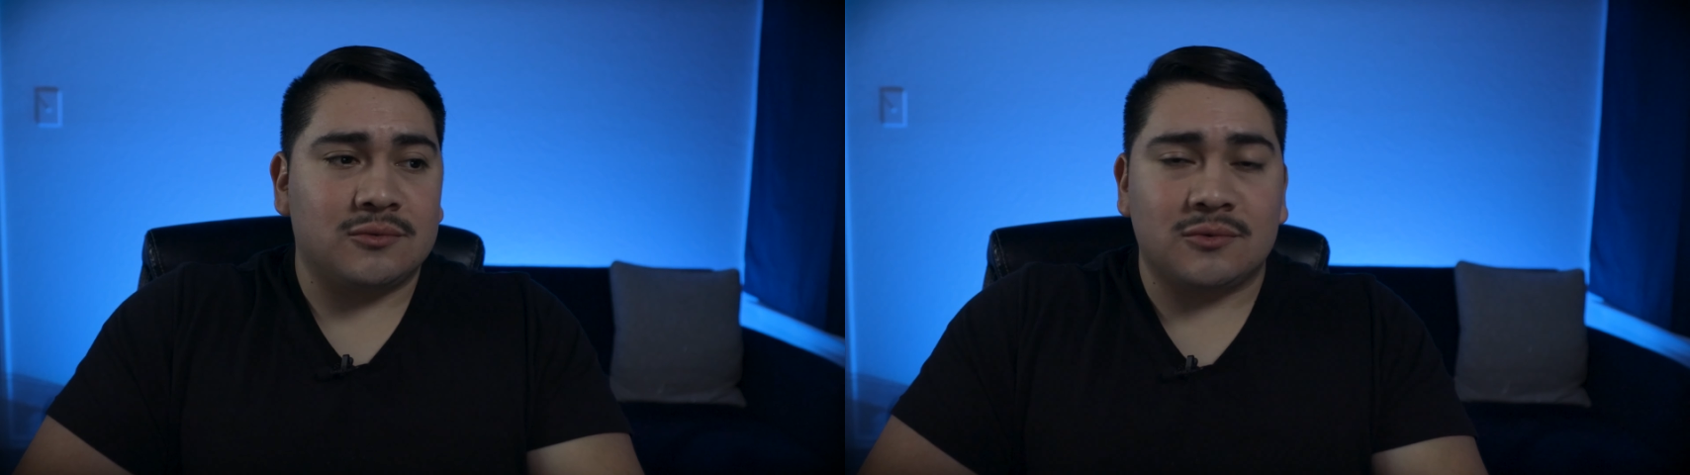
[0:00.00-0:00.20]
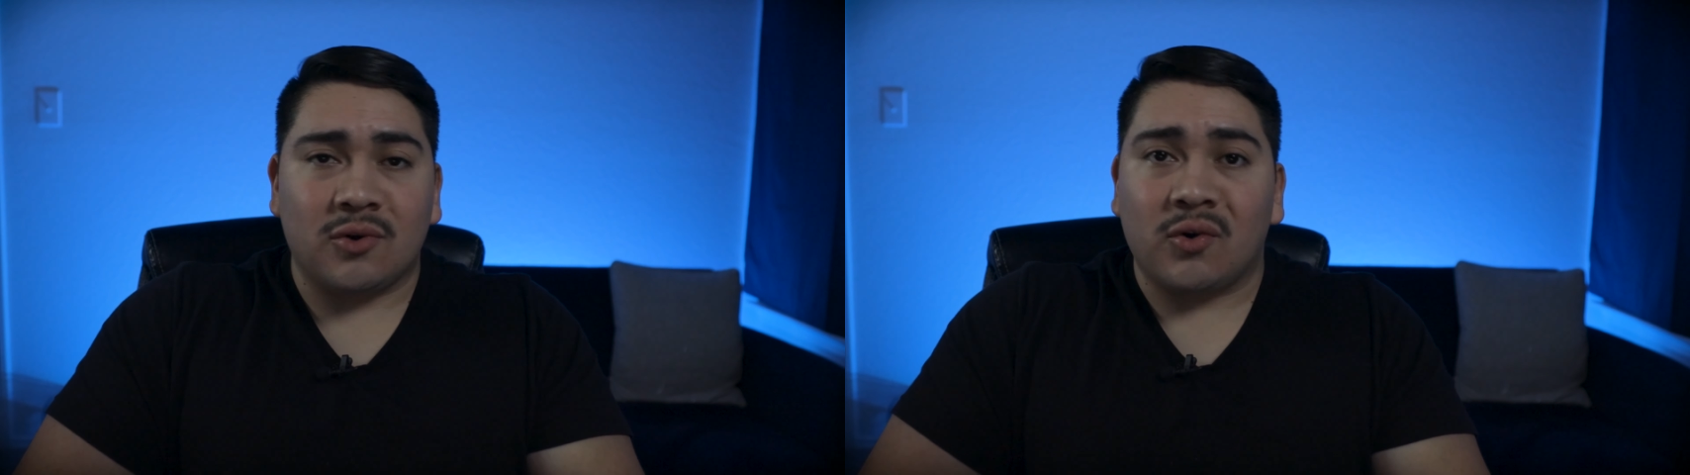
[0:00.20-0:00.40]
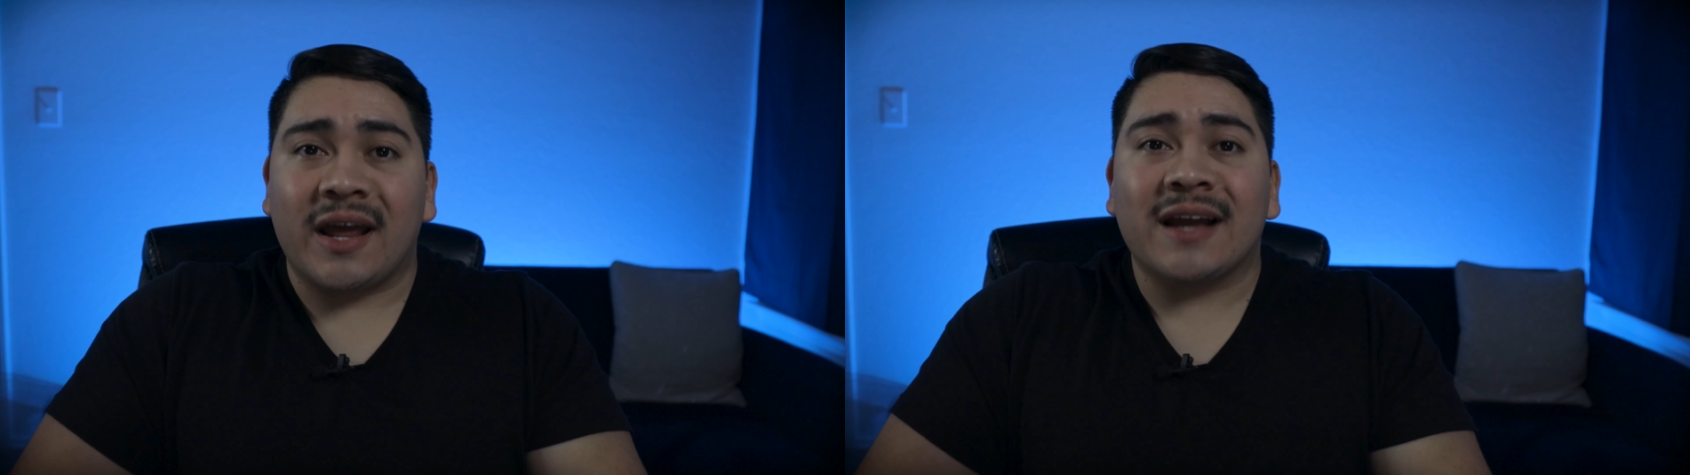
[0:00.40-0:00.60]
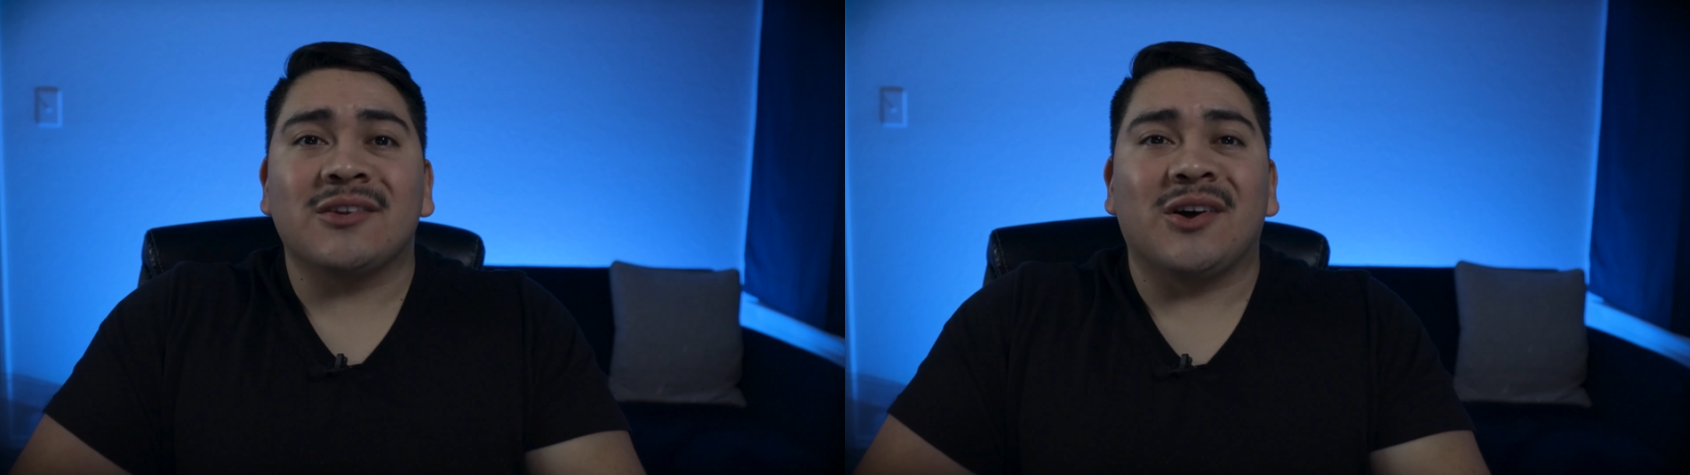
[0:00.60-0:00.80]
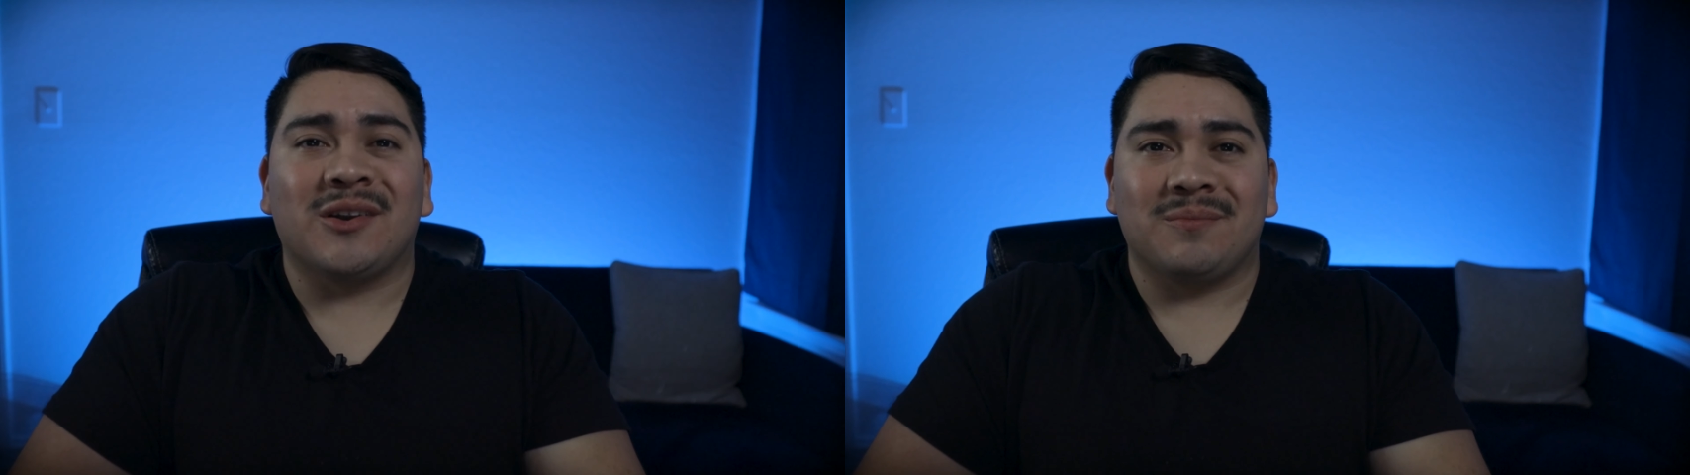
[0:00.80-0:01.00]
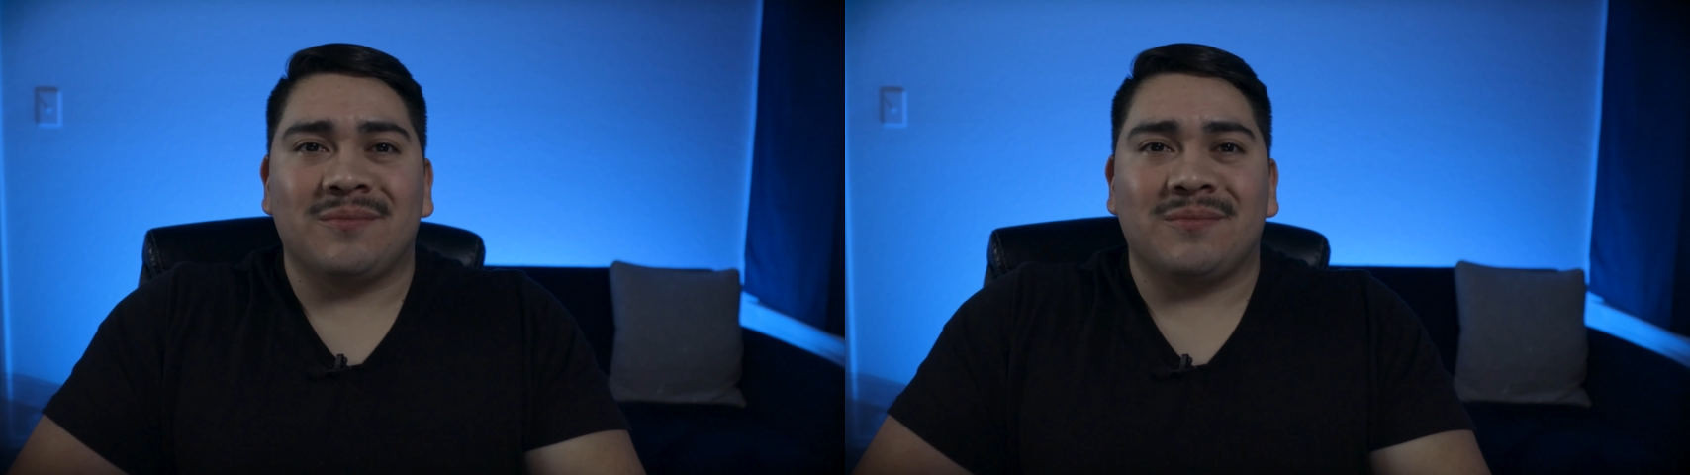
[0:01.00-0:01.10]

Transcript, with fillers: don't act on them.